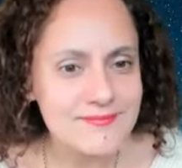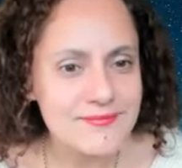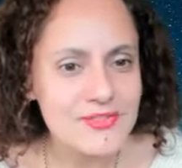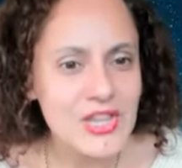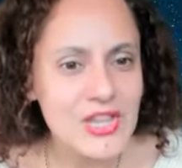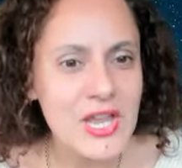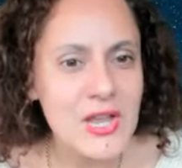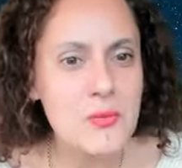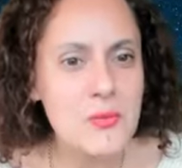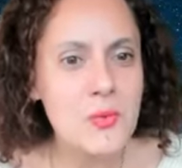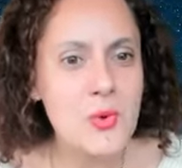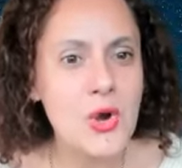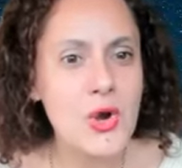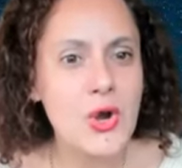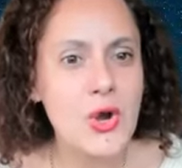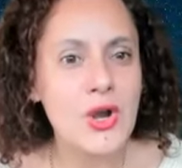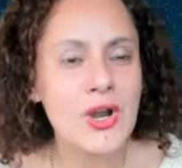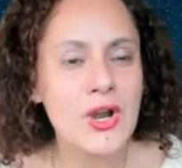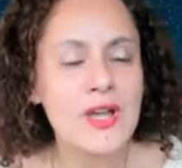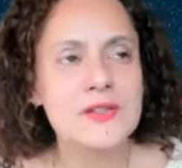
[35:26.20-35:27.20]
They
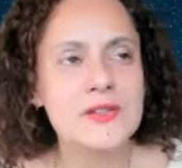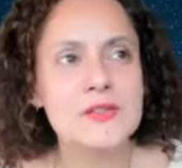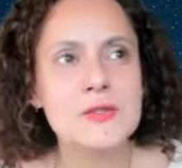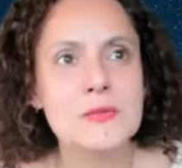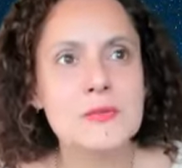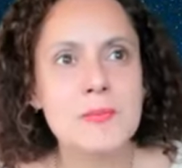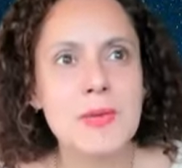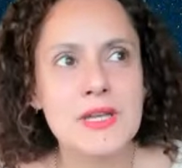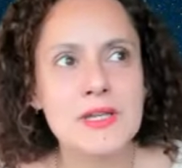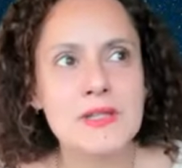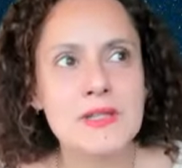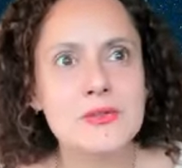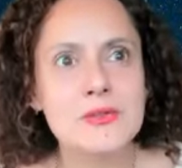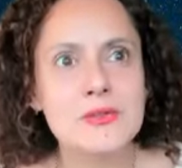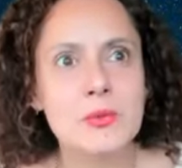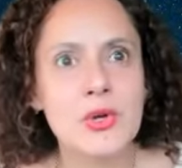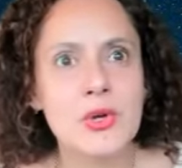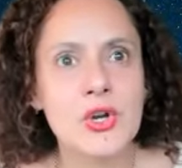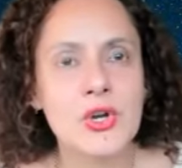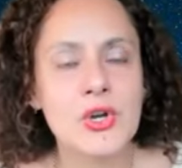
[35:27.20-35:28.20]
were a
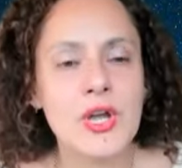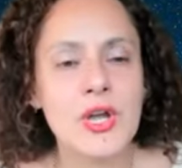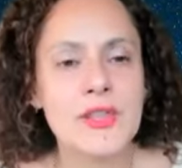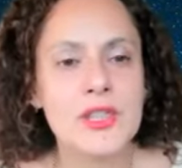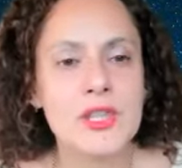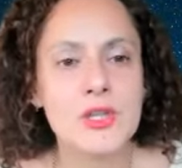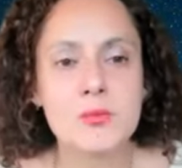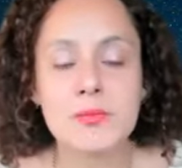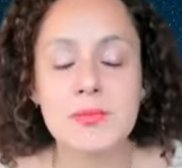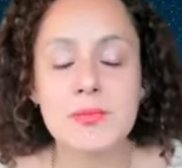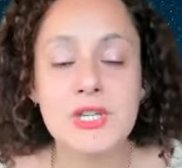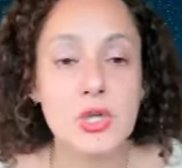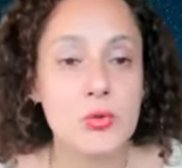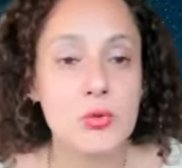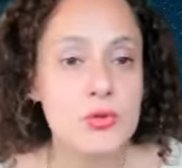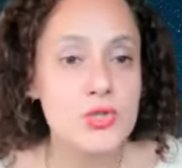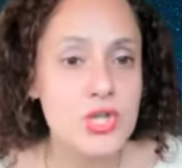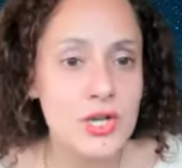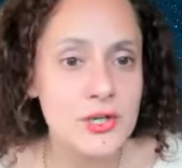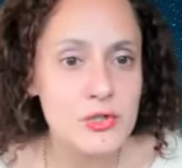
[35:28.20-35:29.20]
space where there would be
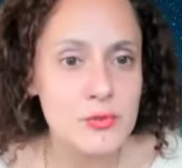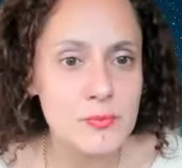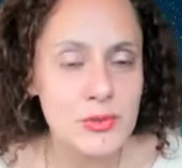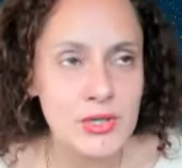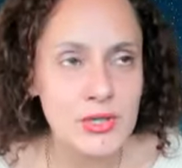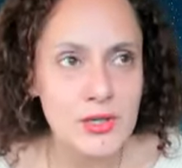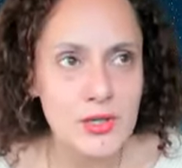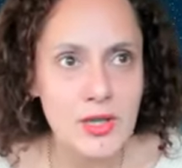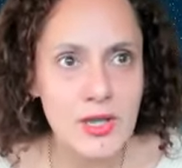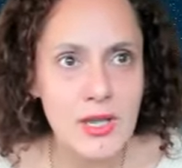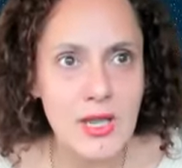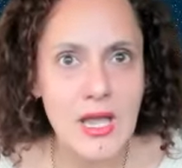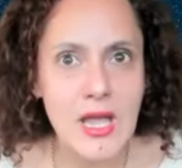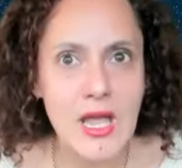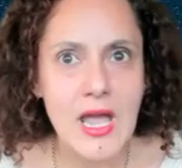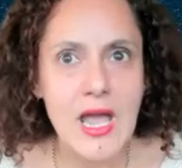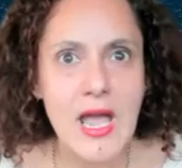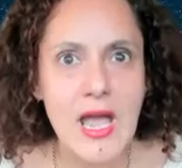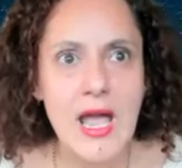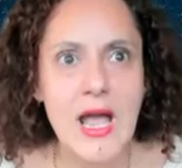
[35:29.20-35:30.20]
no judgment.
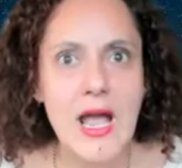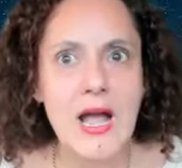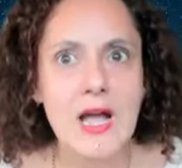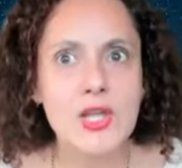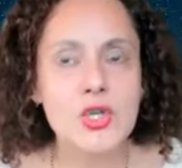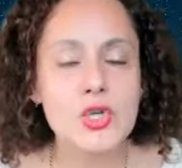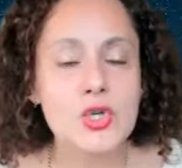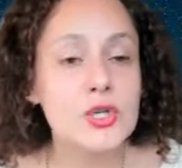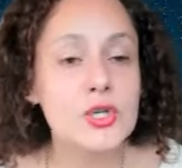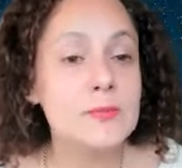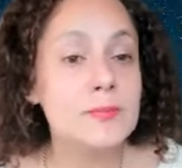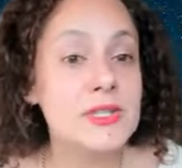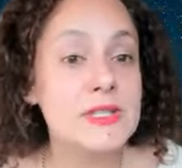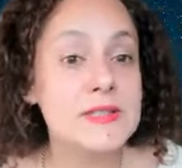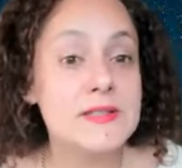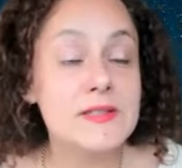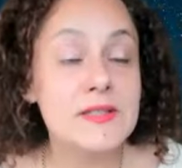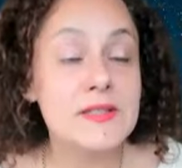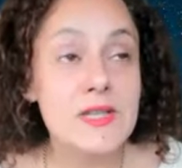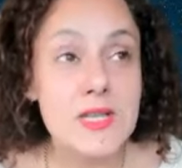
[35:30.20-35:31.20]
You could be
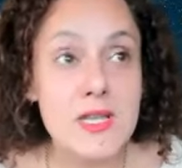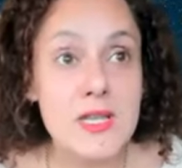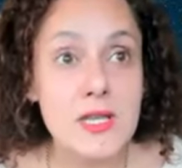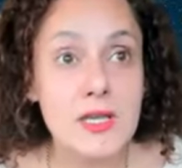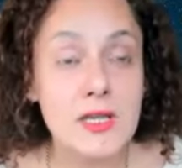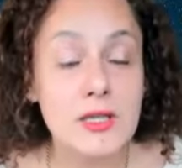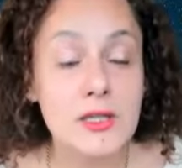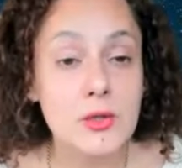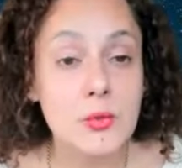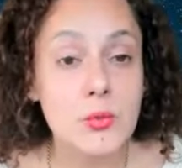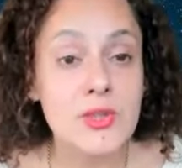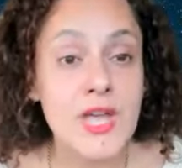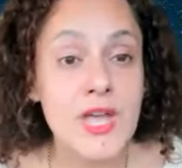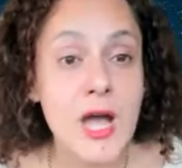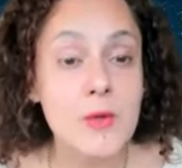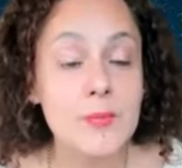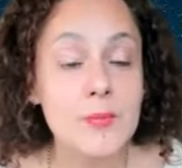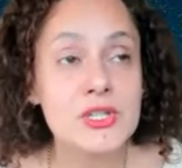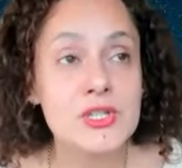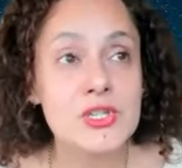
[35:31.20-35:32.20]
seen
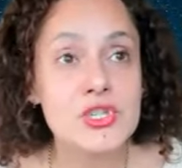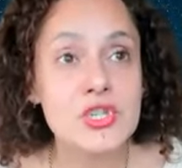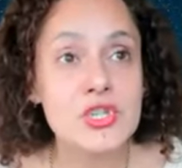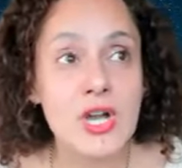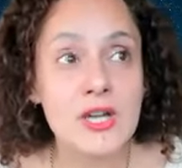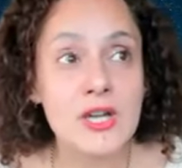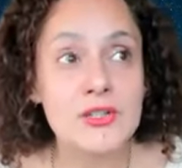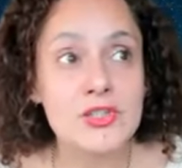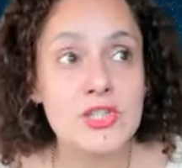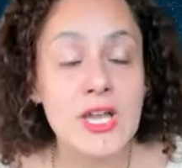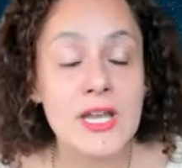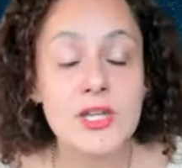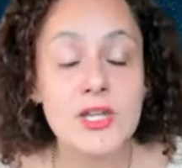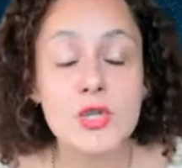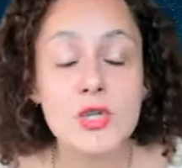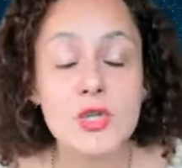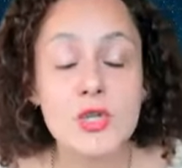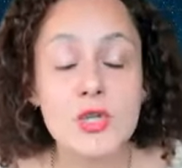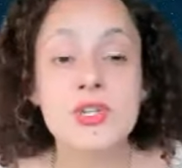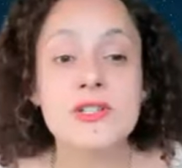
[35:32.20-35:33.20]
without being judged and
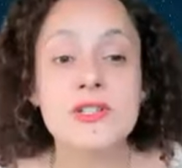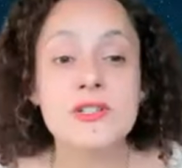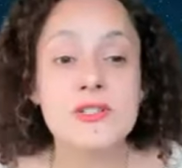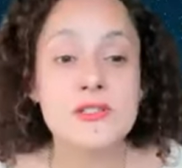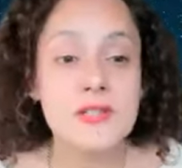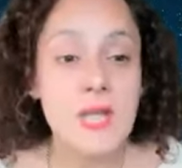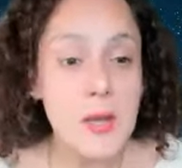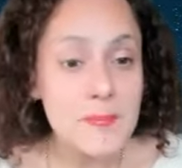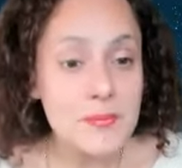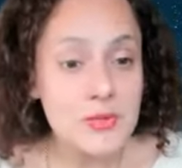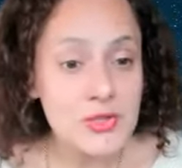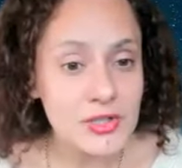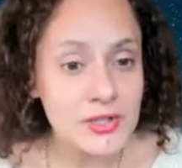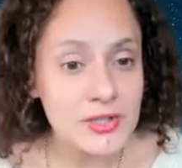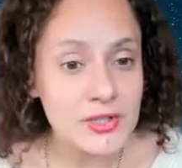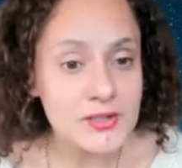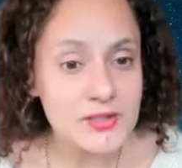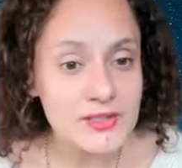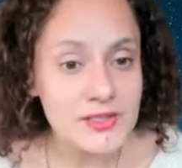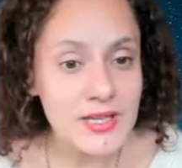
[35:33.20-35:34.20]
you were
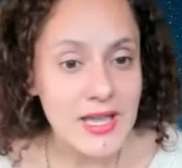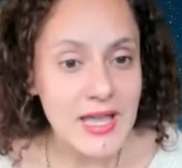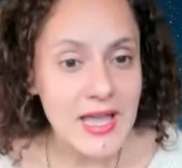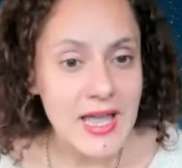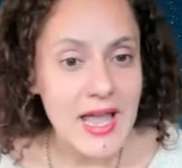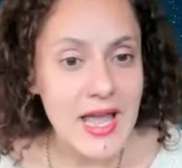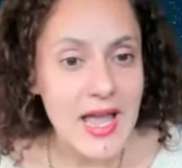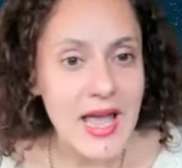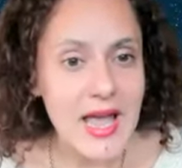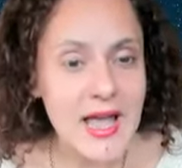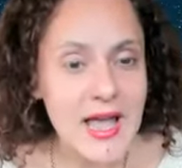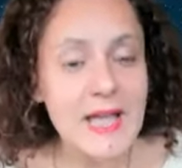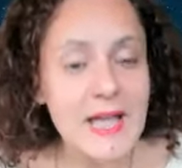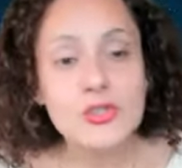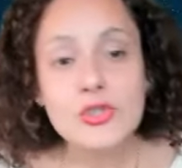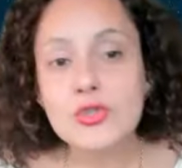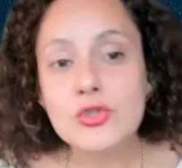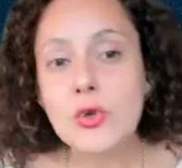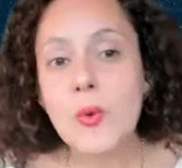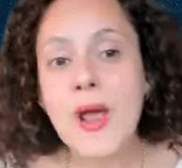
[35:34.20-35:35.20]
accepted. Mm-hmm. And,
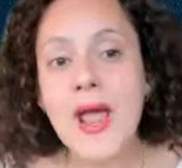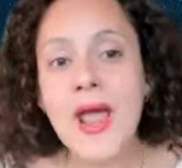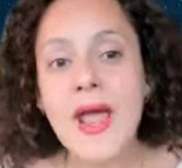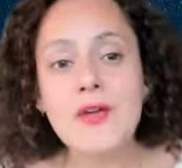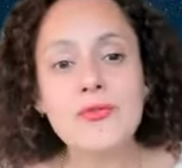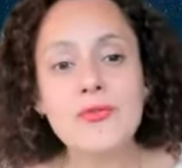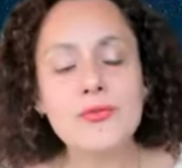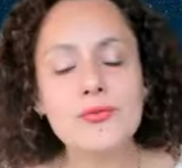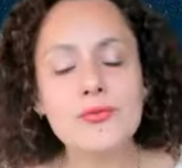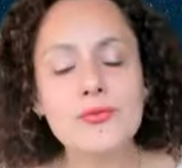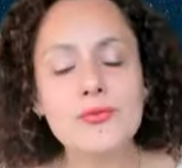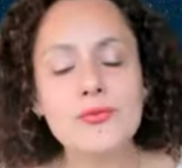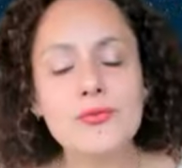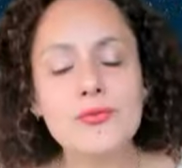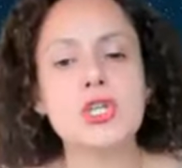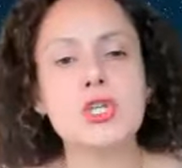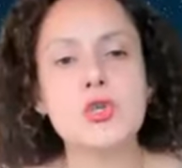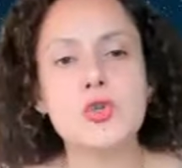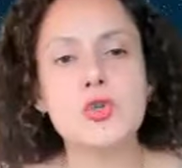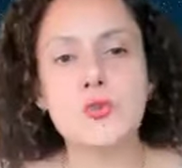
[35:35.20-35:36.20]
and, you know, every
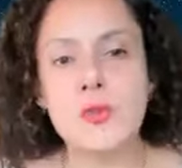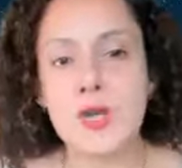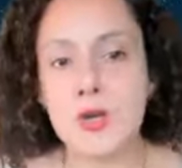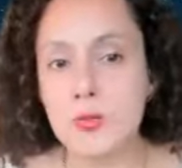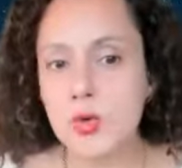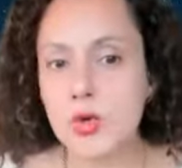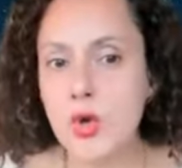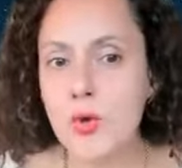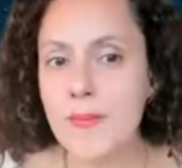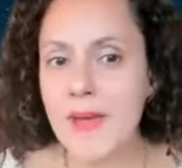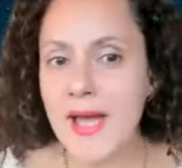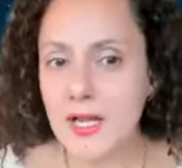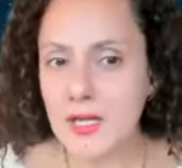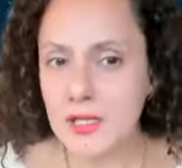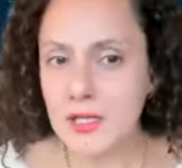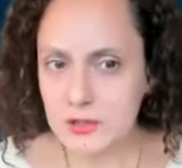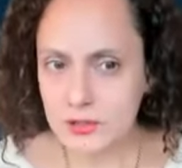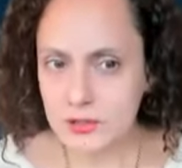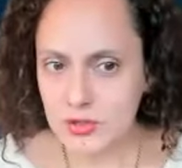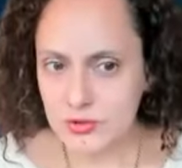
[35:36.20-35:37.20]
human, and we'll go back
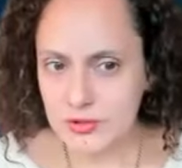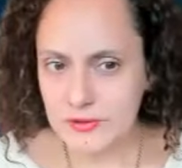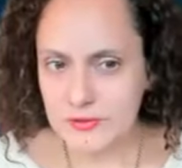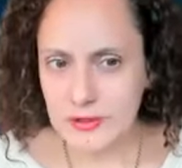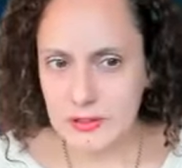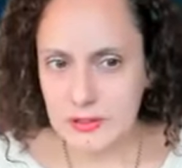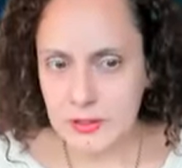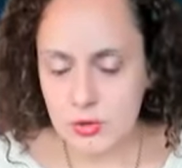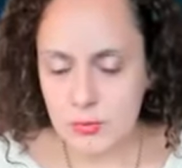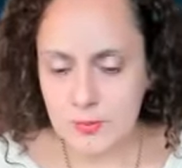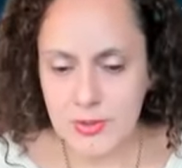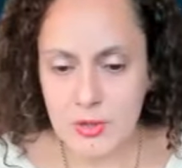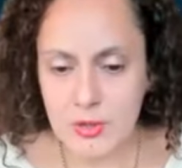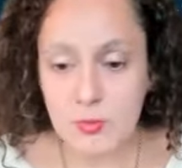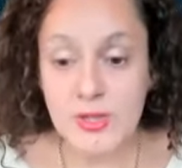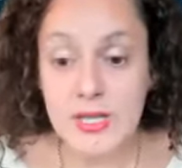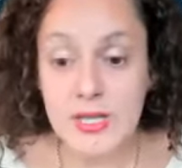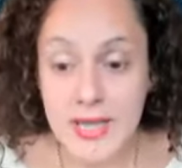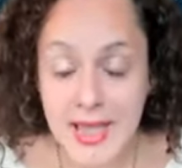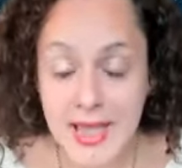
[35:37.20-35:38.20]
into this a little bit,
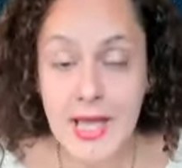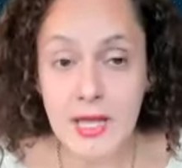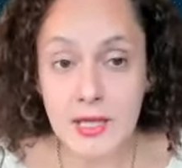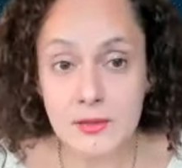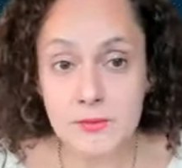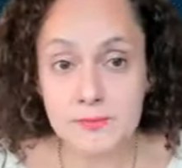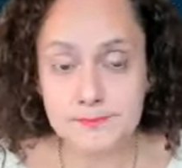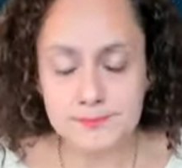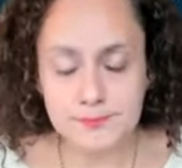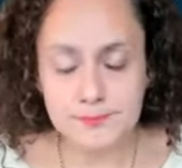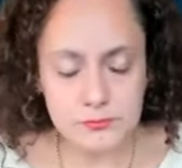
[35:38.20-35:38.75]
we can,